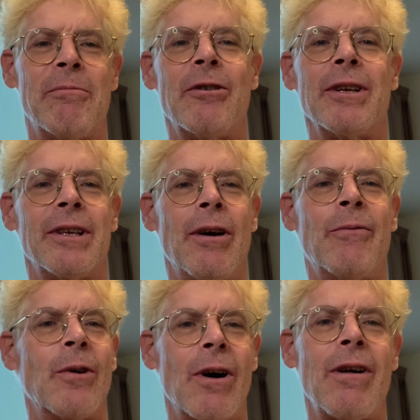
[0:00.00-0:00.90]
really,
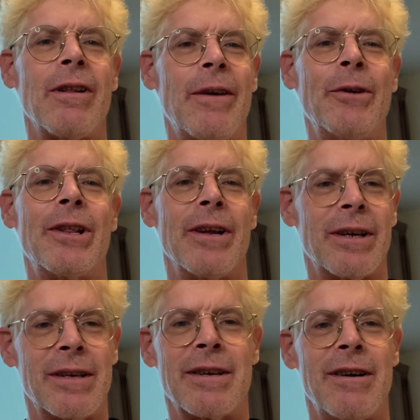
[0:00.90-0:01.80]
overall,
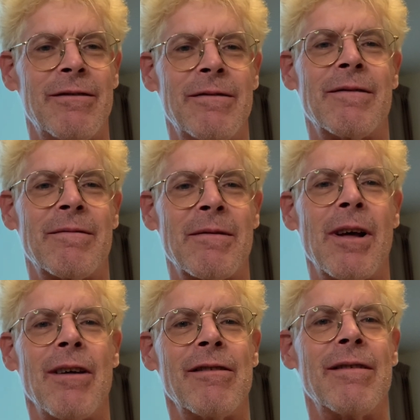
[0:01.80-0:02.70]
everything,
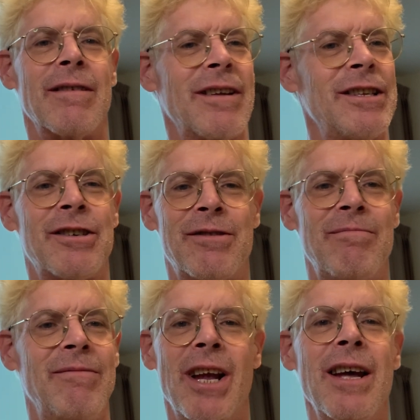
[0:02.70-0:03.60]
it's
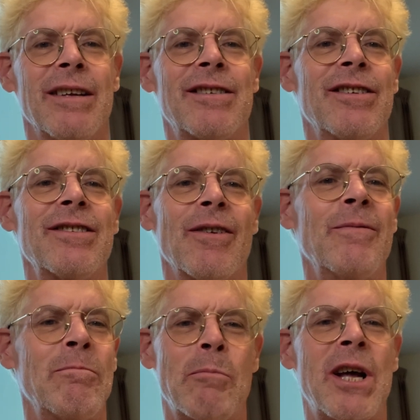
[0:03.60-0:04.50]
just
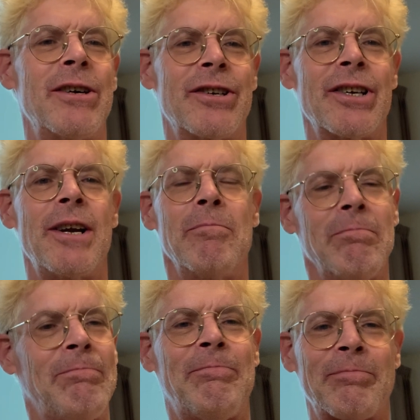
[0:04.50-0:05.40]
in better shape
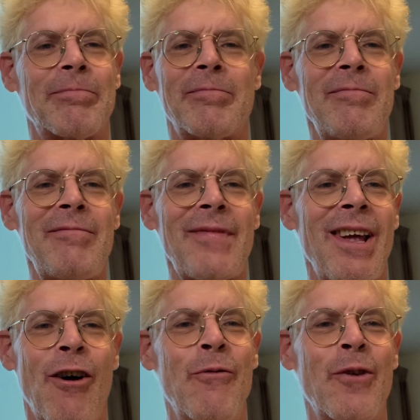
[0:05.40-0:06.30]

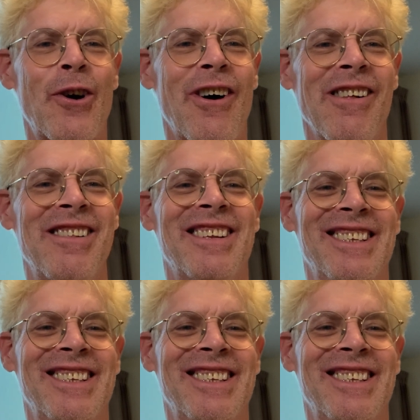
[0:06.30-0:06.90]
overall.